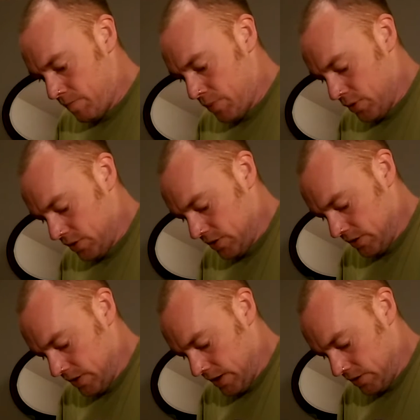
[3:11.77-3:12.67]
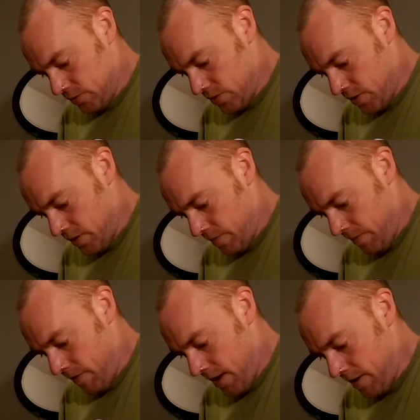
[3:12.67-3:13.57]
push the central column
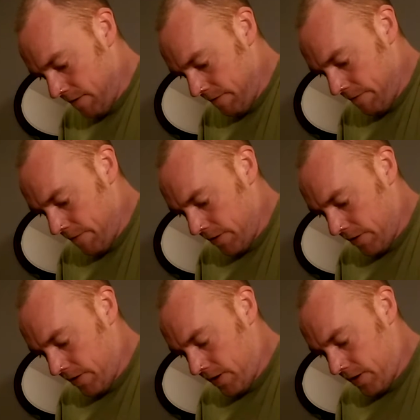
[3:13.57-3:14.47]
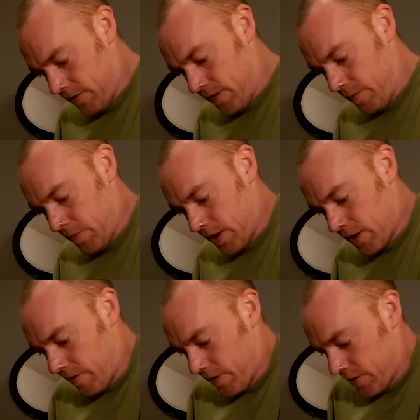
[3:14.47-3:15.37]
in further. I'm
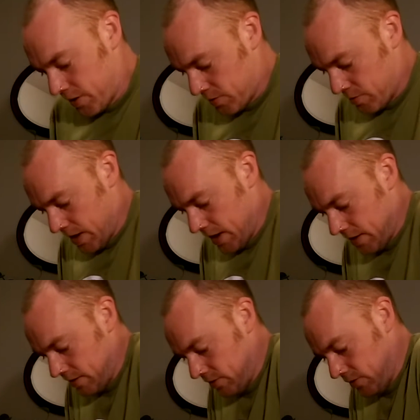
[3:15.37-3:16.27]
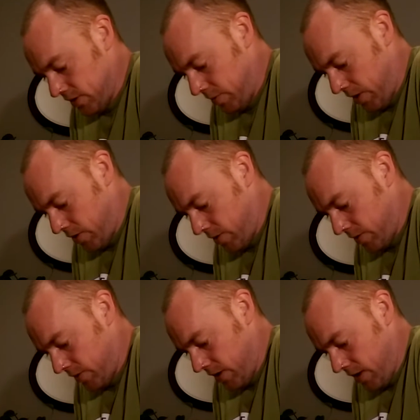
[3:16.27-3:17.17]
covering this with my hand, it's looking a bit
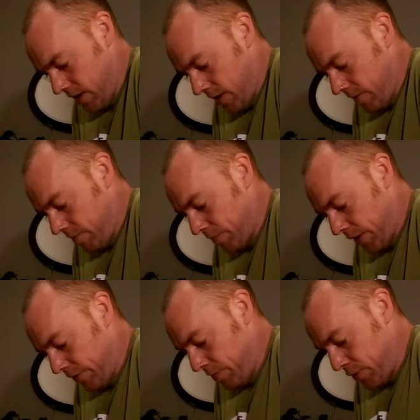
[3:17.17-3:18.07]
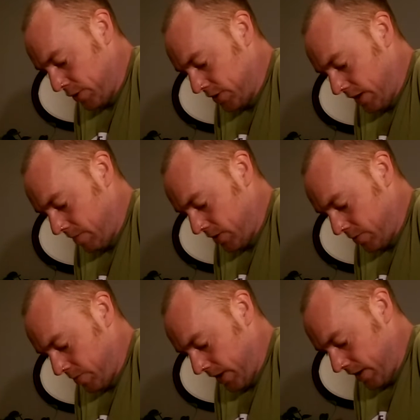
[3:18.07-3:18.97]
awkward, but if you push that middle
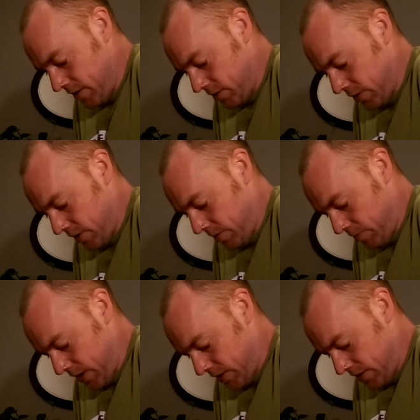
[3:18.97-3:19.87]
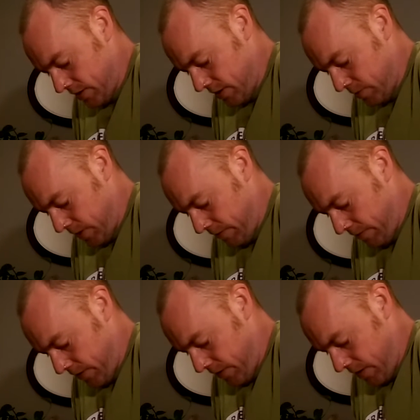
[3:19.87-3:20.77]
bit in, so you're compressing the spring
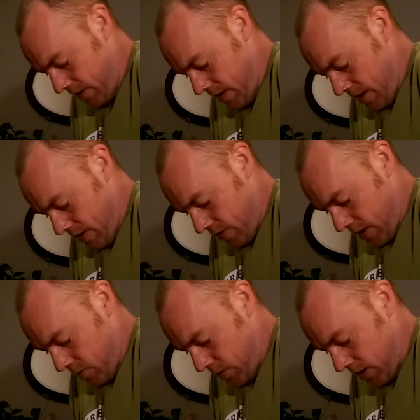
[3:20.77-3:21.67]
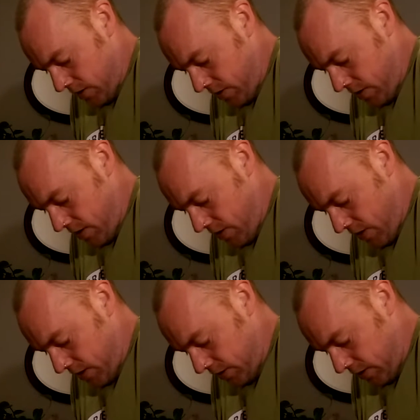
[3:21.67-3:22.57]
further, then when you turn
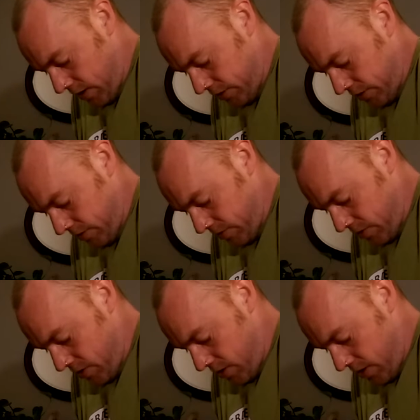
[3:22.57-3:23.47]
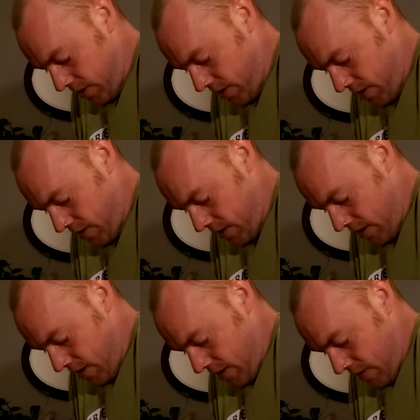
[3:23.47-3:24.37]
this larger collar,
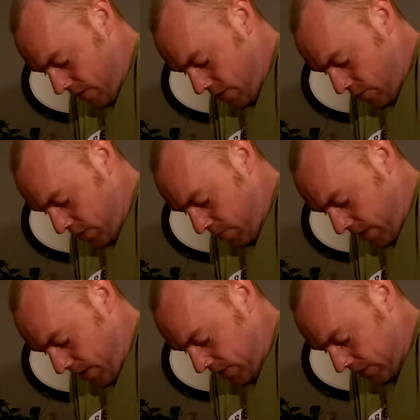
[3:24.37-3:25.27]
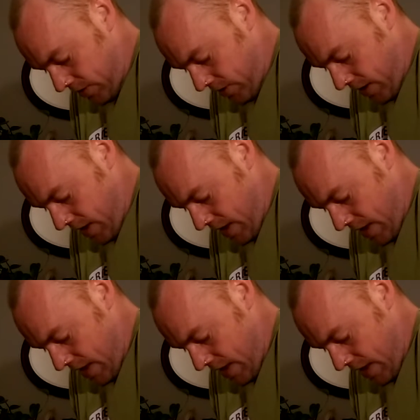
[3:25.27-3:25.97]
the only bit that's turning